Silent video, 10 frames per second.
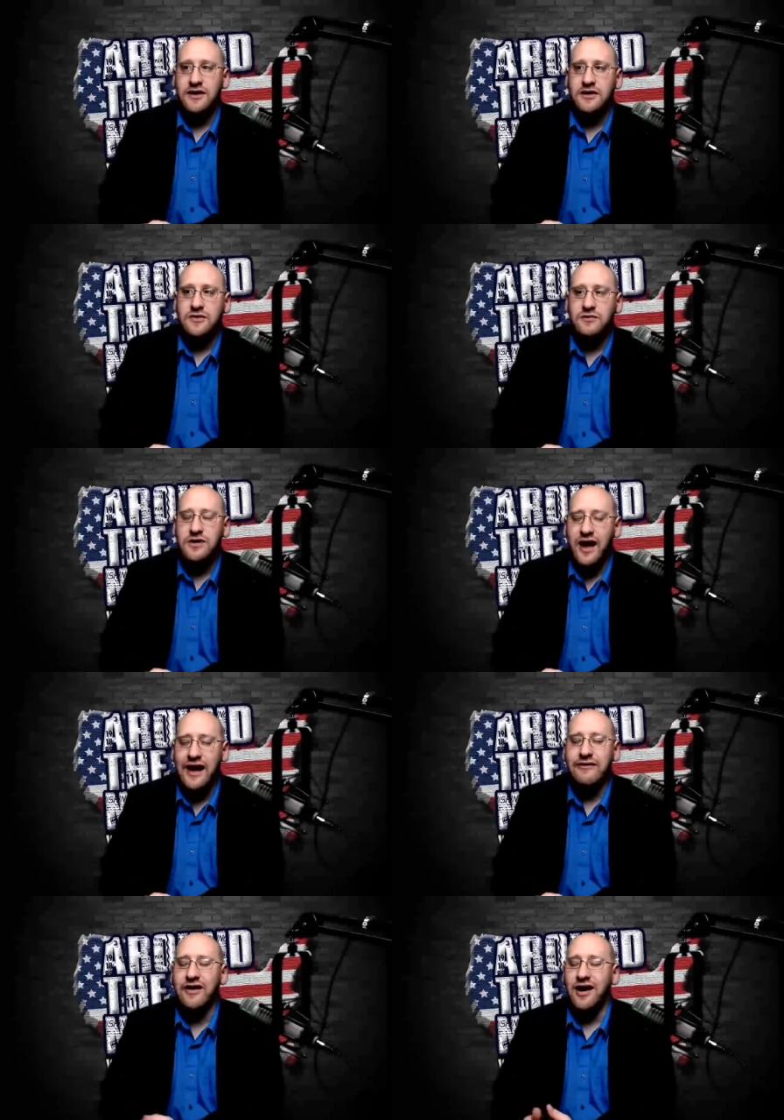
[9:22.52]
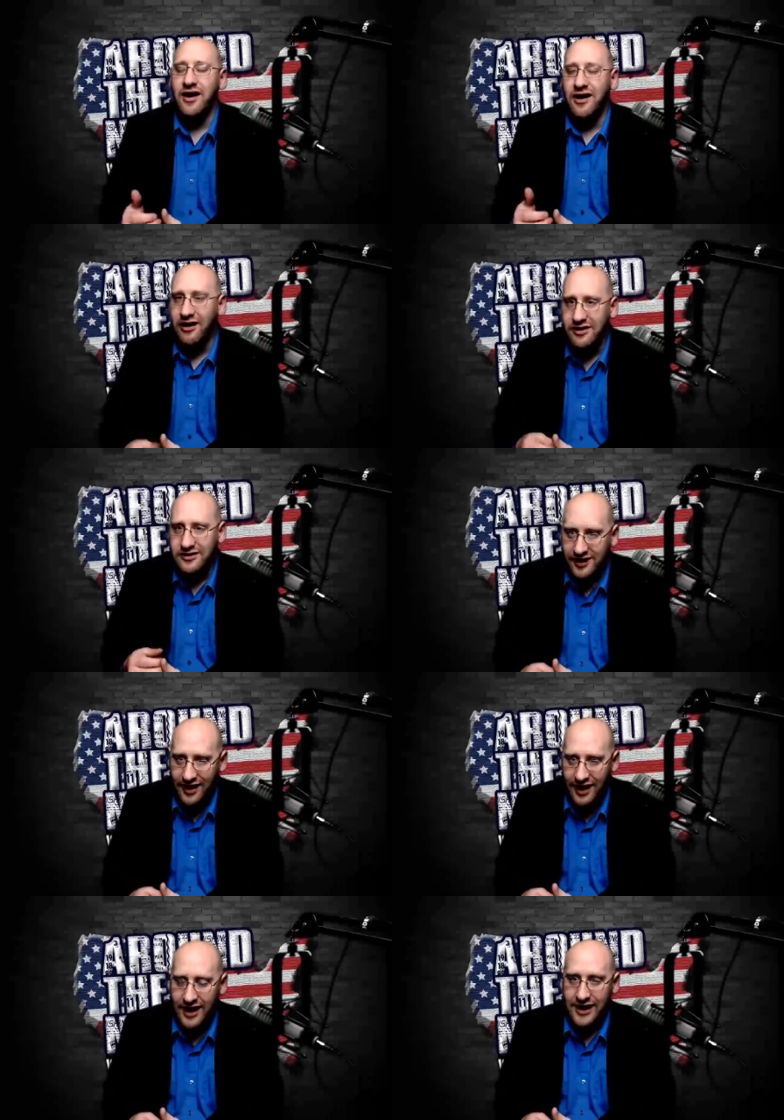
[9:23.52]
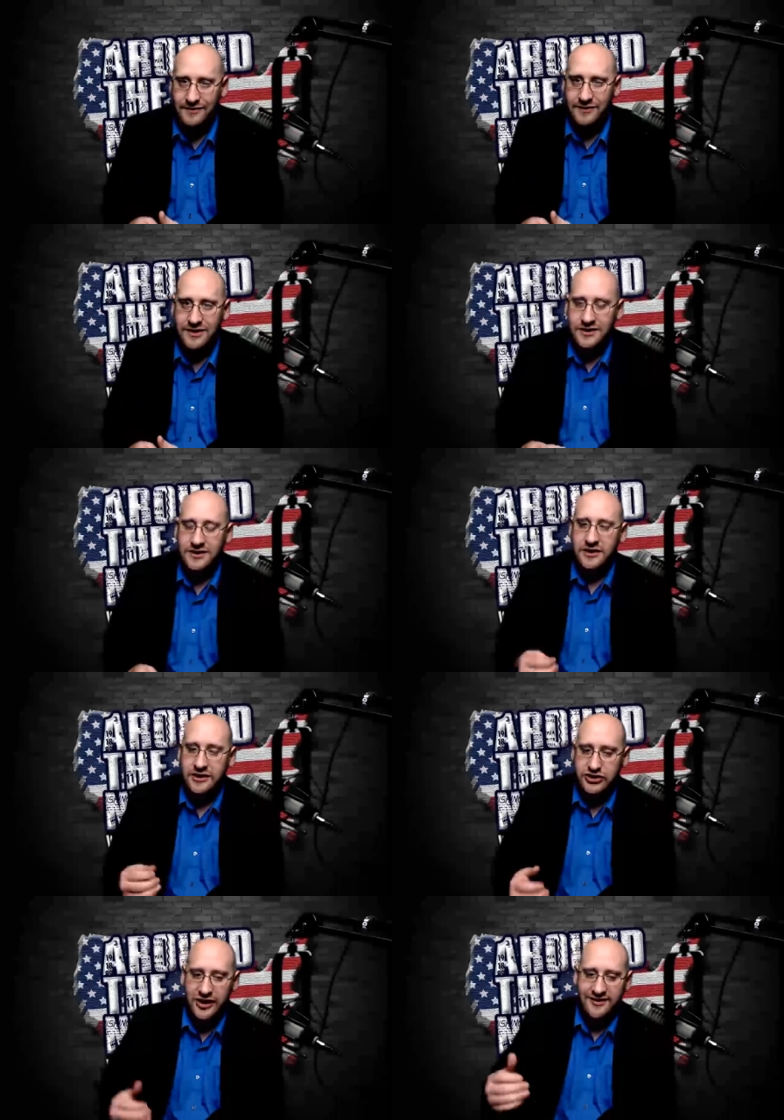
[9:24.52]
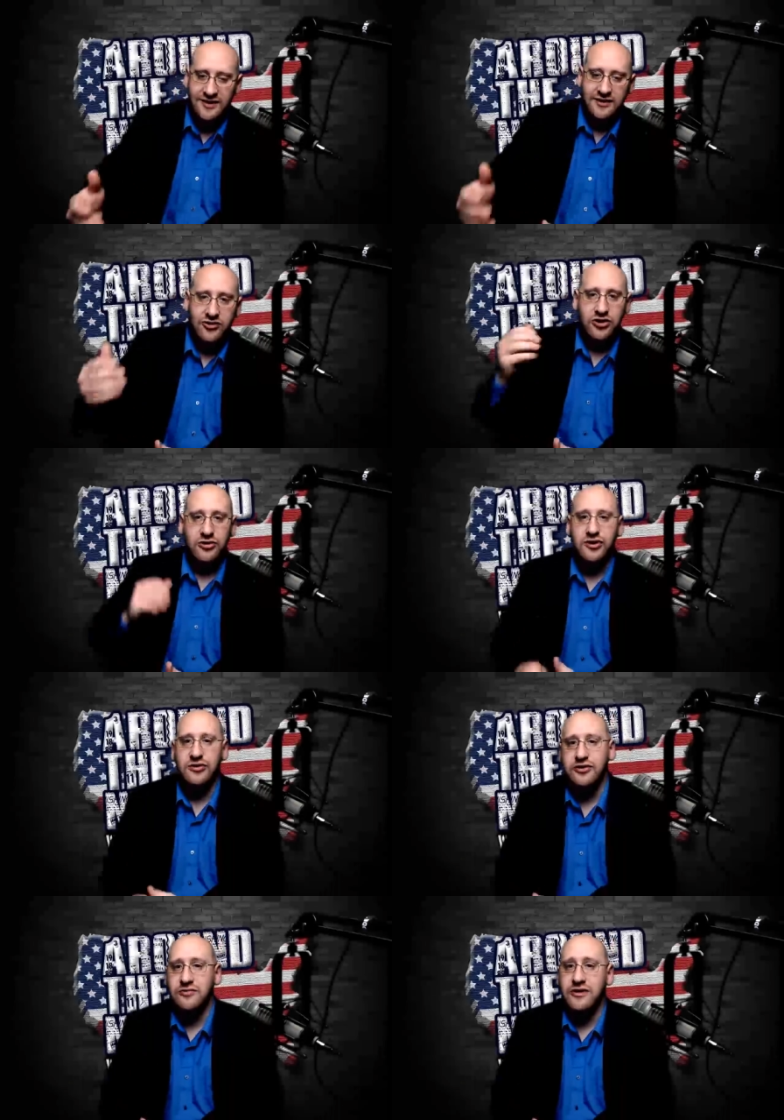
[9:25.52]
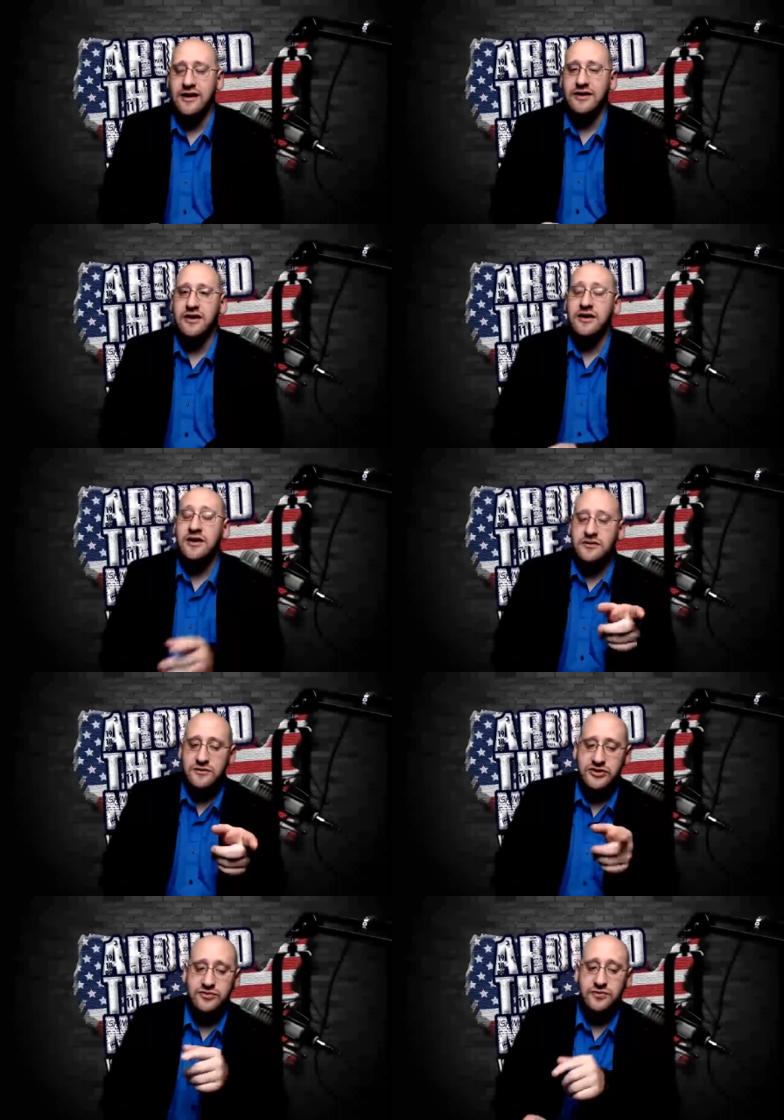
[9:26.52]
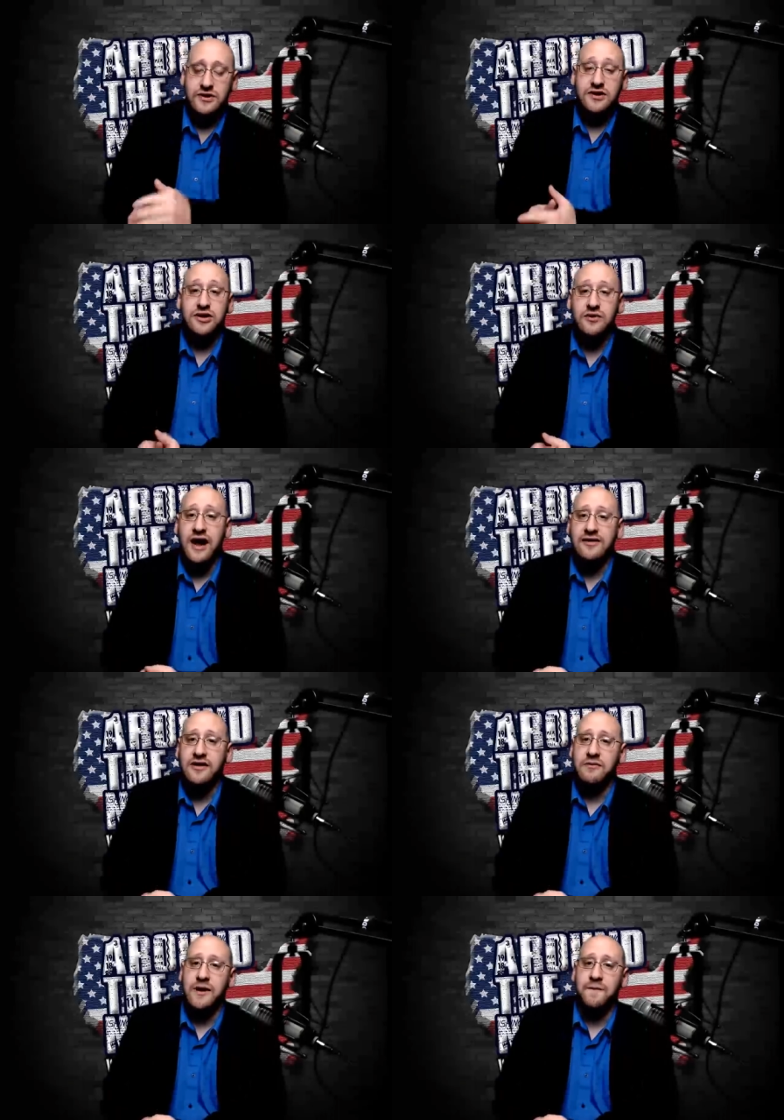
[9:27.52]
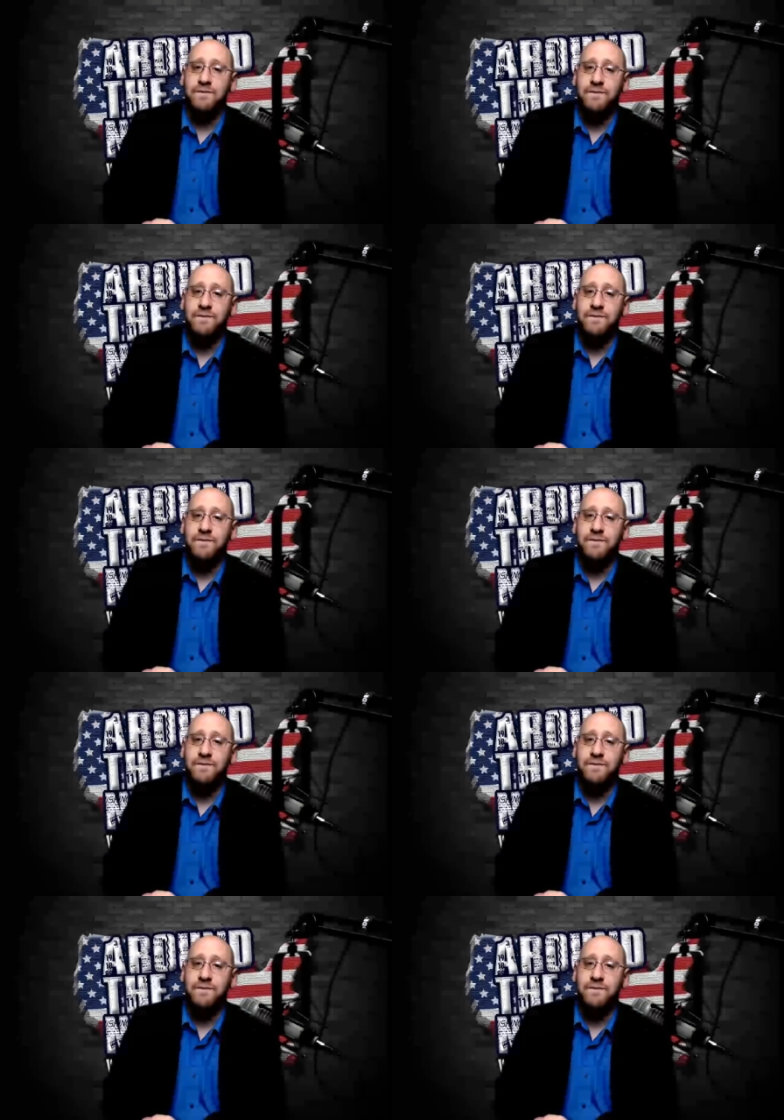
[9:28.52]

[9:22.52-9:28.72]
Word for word: we're having a hard time adjusting to the new YouTube reality, which is where you guys come in.